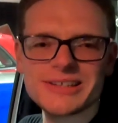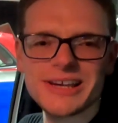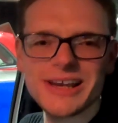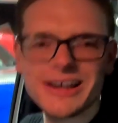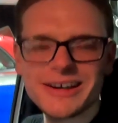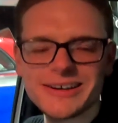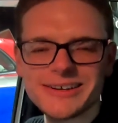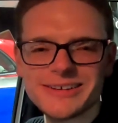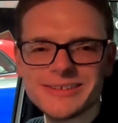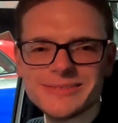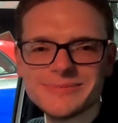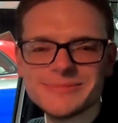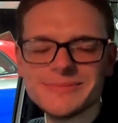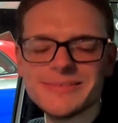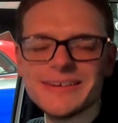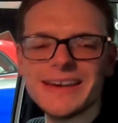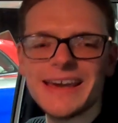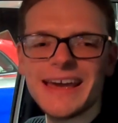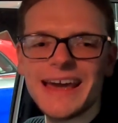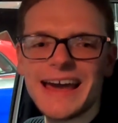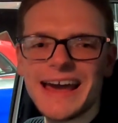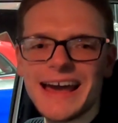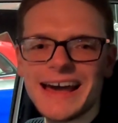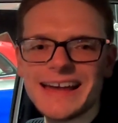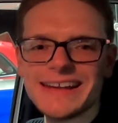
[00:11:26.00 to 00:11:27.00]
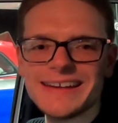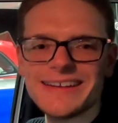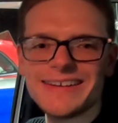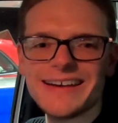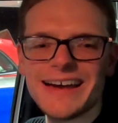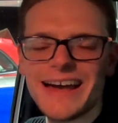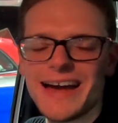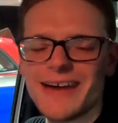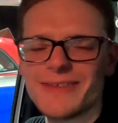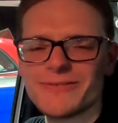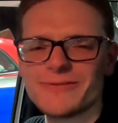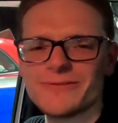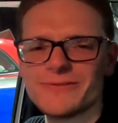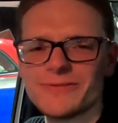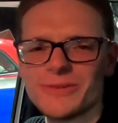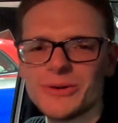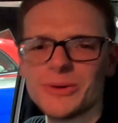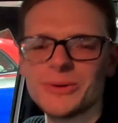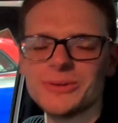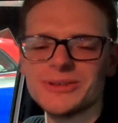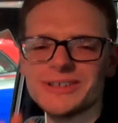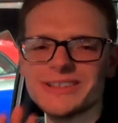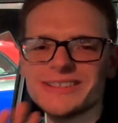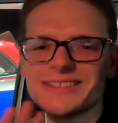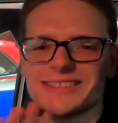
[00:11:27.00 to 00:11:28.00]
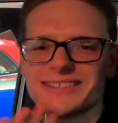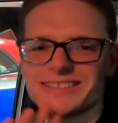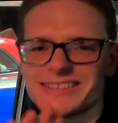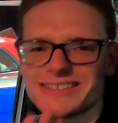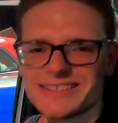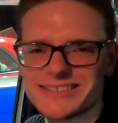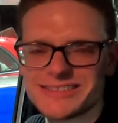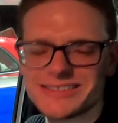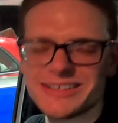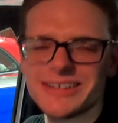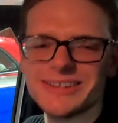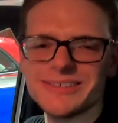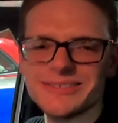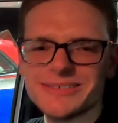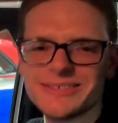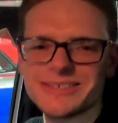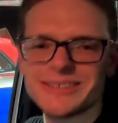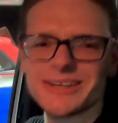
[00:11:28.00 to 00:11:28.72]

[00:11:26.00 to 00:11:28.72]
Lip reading: home, and I have fallen stone